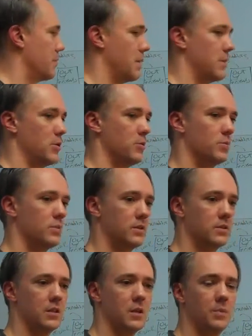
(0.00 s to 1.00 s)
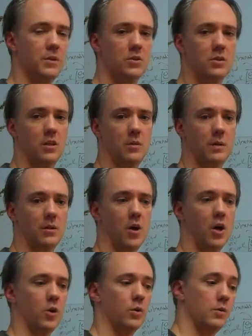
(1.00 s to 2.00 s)
Maybe you sleep in just a little bit
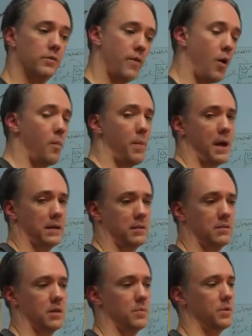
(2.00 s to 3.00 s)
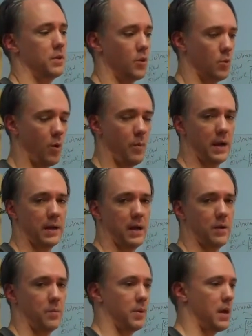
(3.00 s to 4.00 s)
longer, or you fall back to sleep and then you roll back
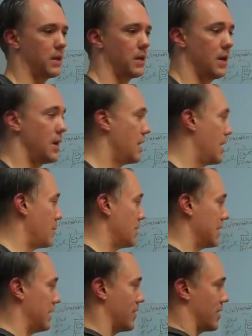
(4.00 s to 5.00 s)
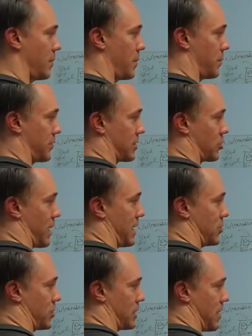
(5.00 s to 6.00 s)
out of bed. And we can even come up with
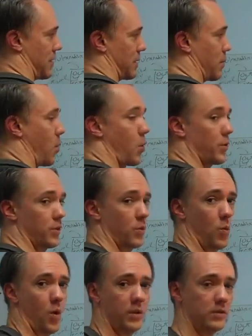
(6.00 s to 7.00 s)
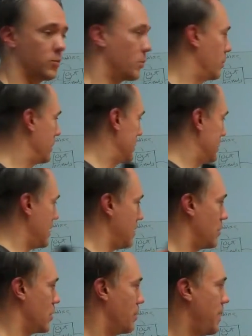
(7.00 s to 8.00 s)
strategies having more than one. So when we see
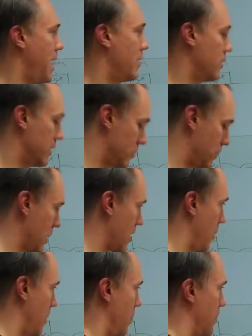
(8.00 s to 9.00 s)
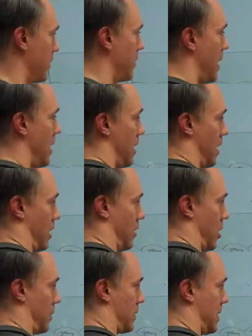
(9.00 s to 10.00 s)
what your pattern is, we can come up with
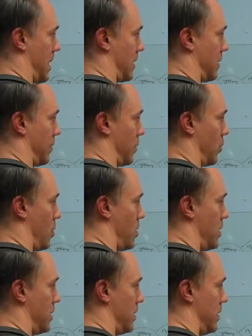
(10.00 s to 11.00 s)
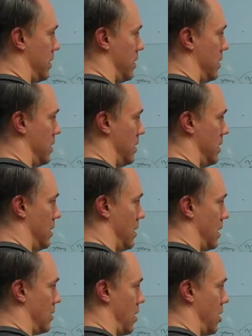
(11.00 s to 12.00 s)
alarm clock number 1,
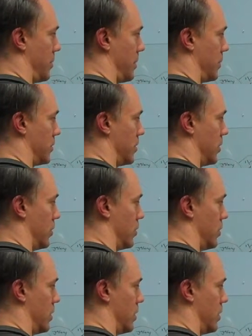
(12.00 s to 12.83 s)
alarm number 2.